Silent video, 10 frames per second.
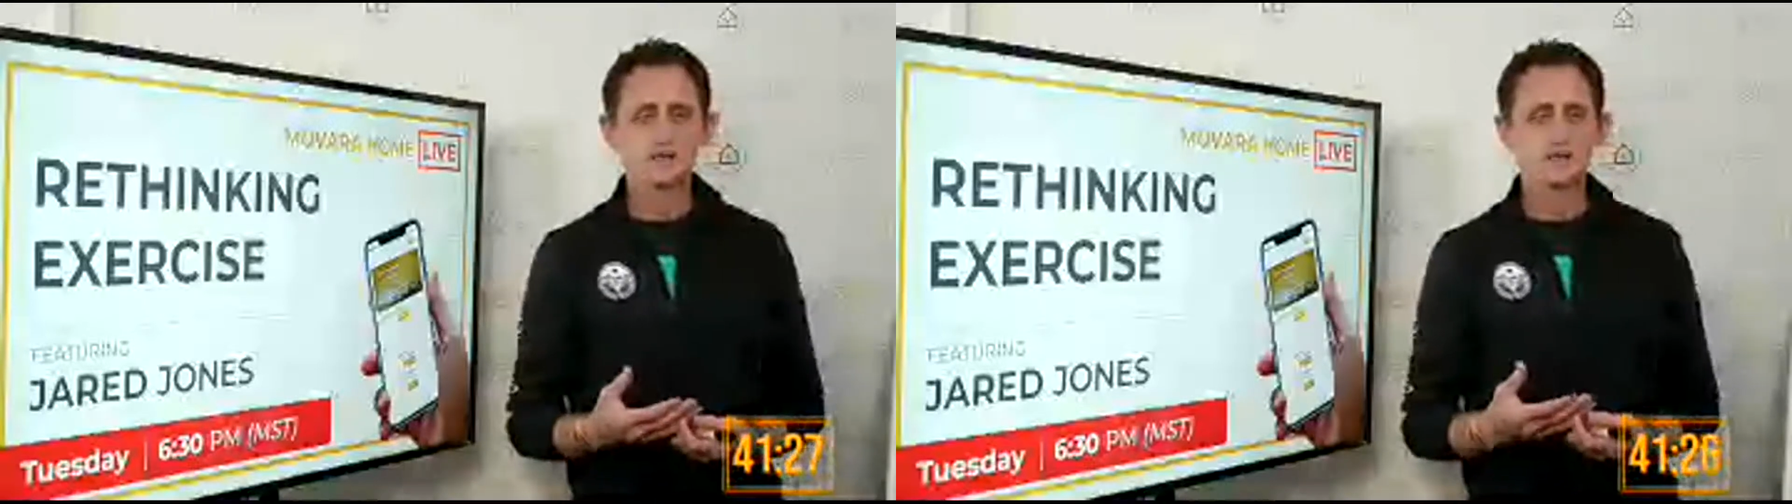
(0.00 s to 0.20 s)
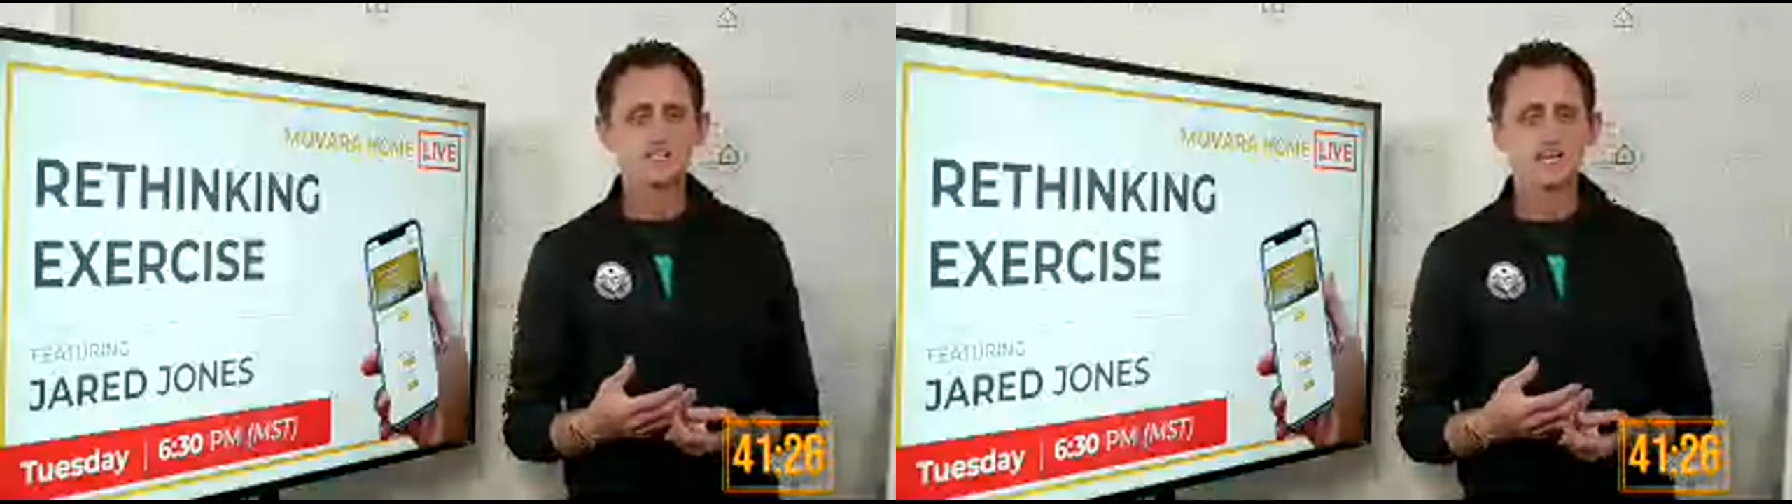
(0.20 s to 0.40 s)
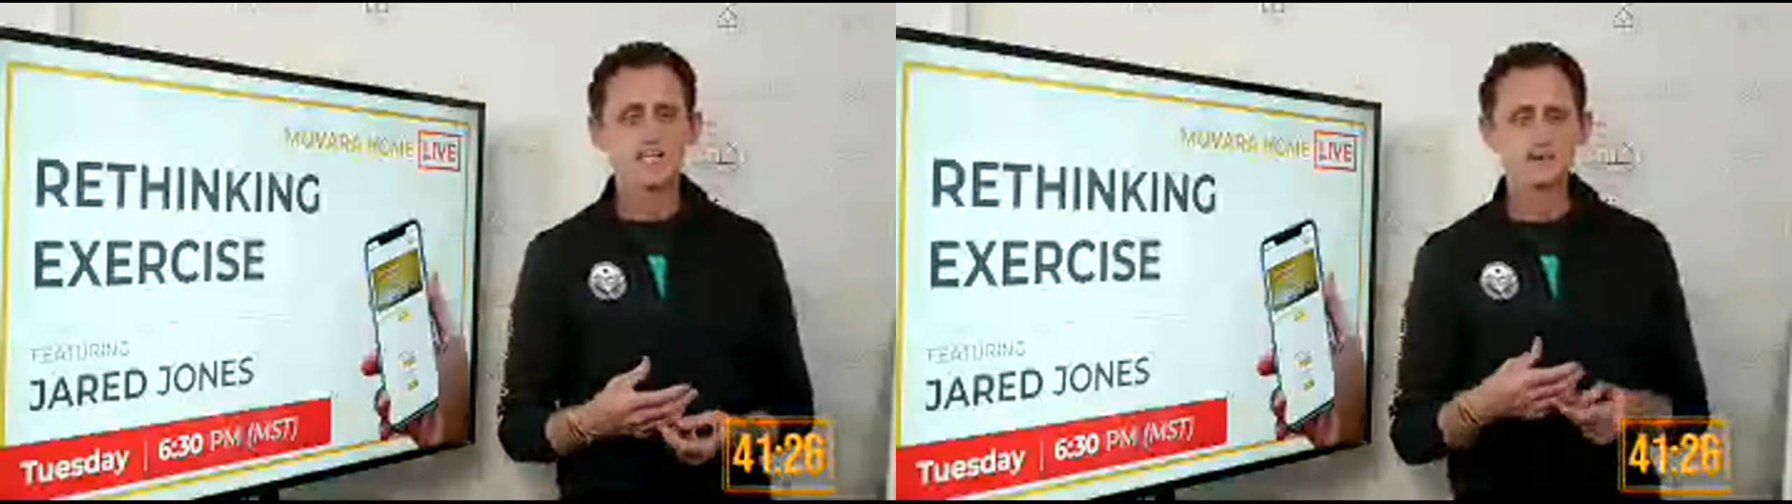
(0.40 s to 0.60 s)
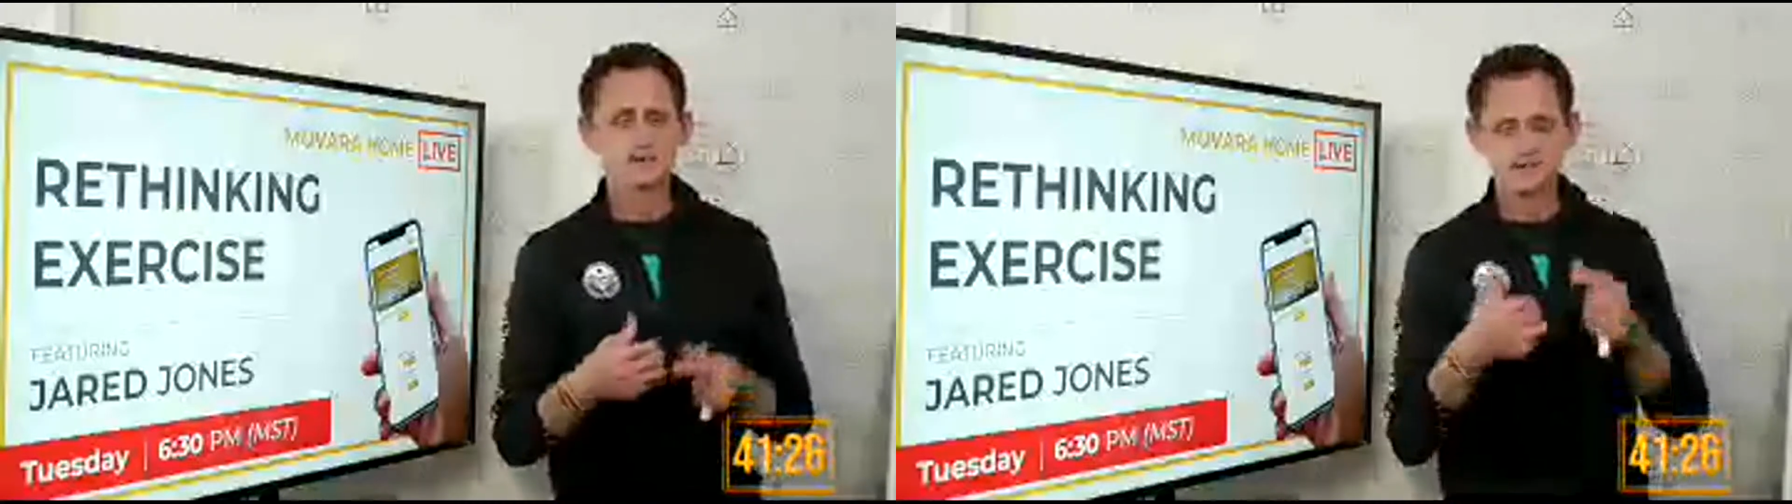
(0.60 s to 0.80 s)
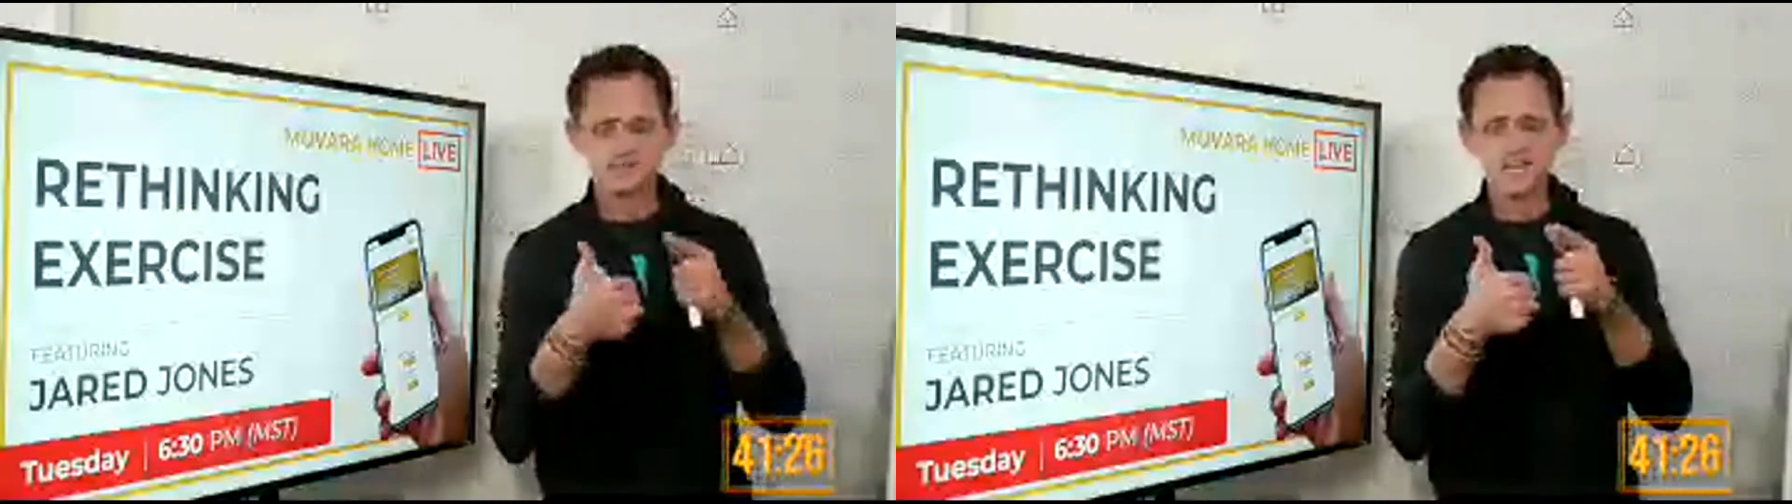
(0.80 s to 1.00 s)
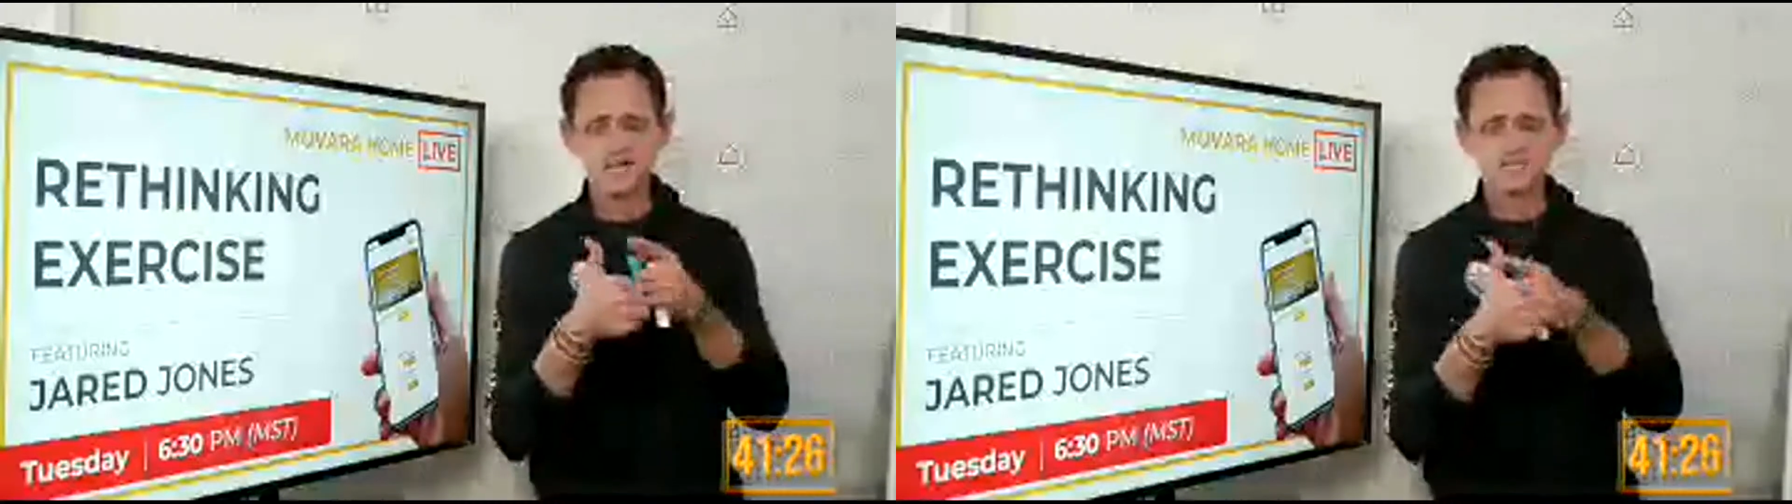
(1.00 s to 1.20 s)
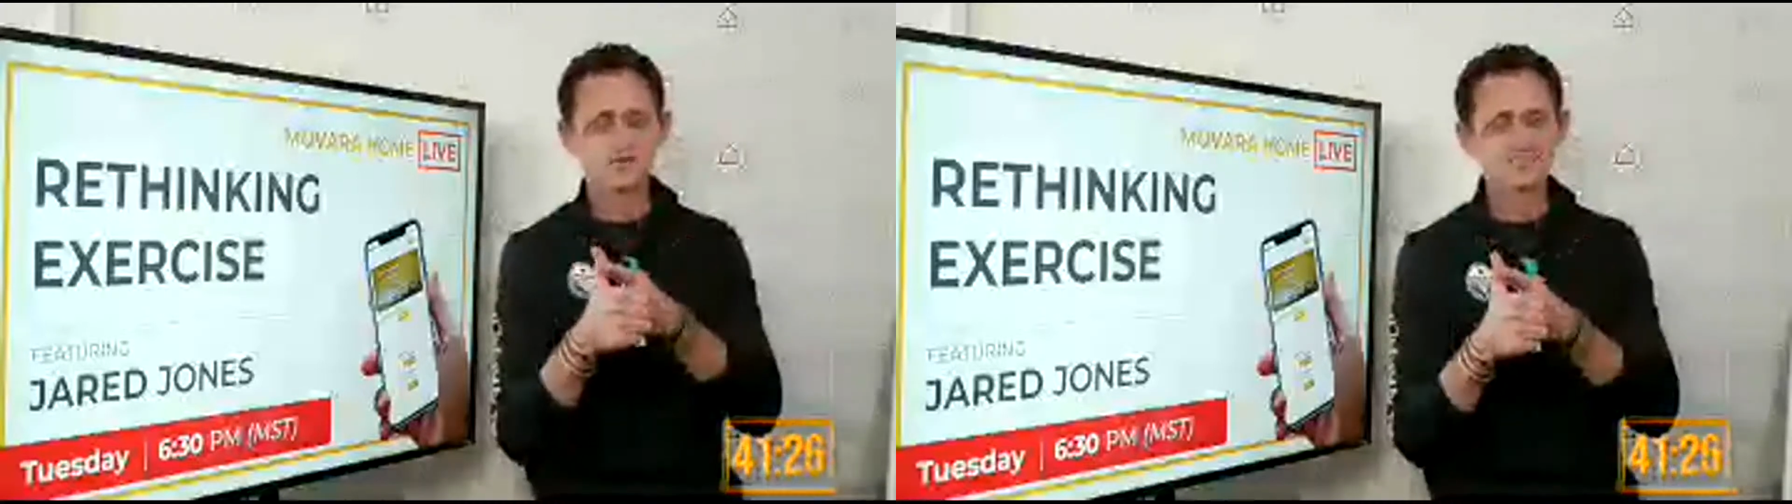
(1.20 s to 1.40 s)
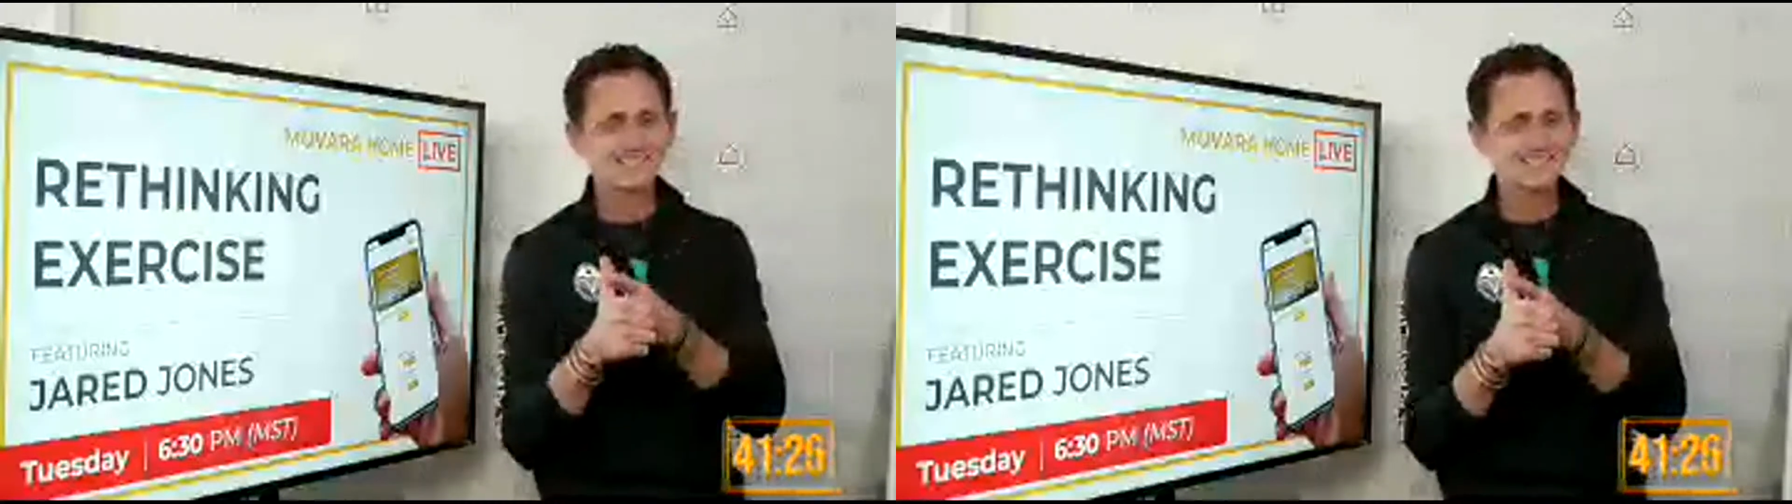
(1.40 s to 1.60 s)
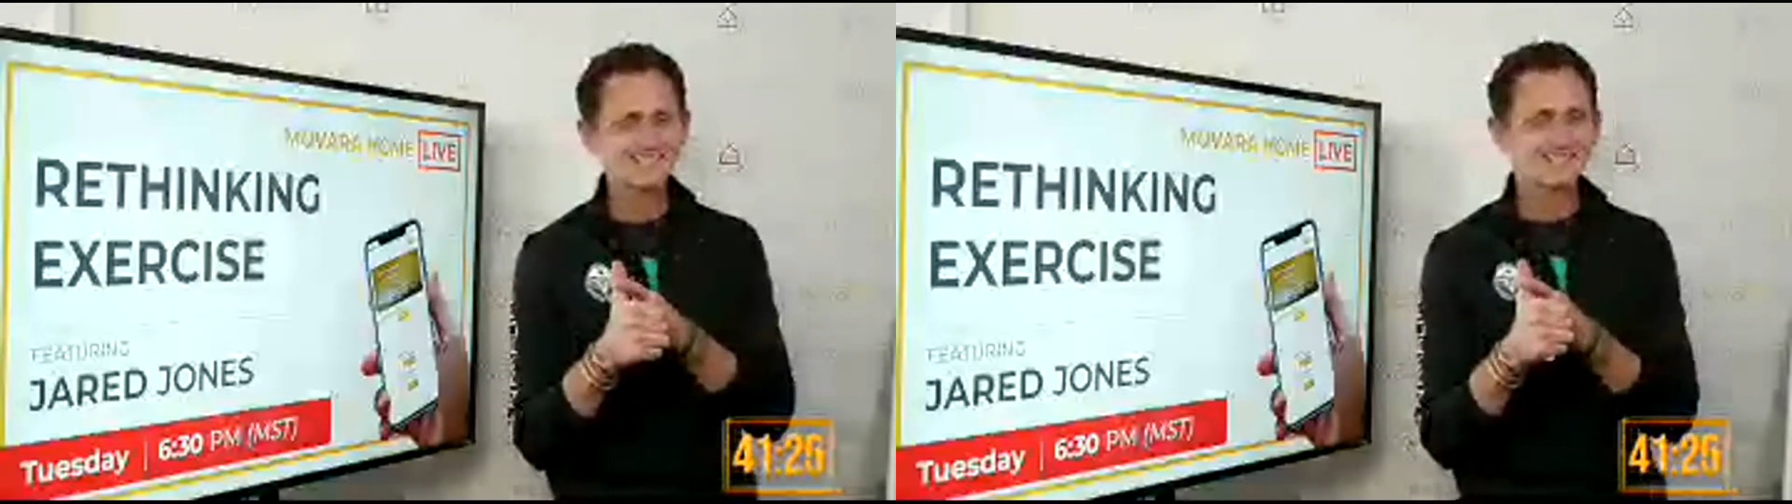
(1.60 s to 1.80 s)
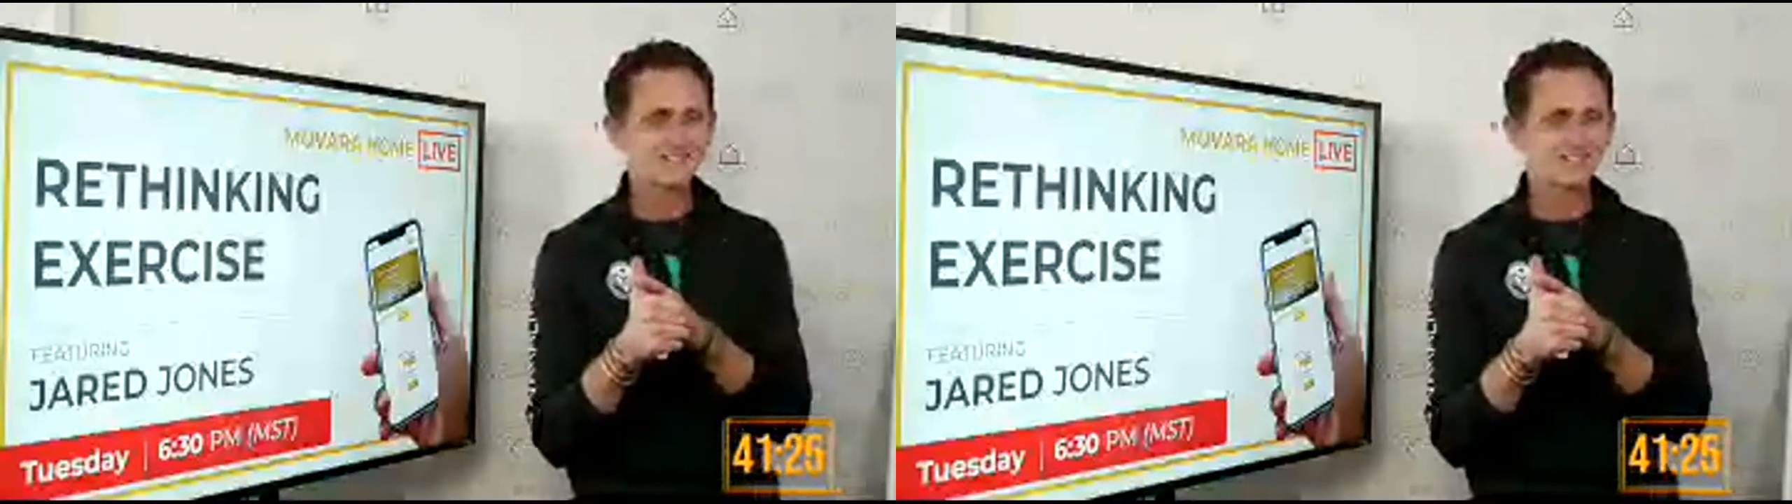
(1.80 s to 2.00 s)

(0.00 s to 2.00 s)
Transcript: we're talking about the same resistance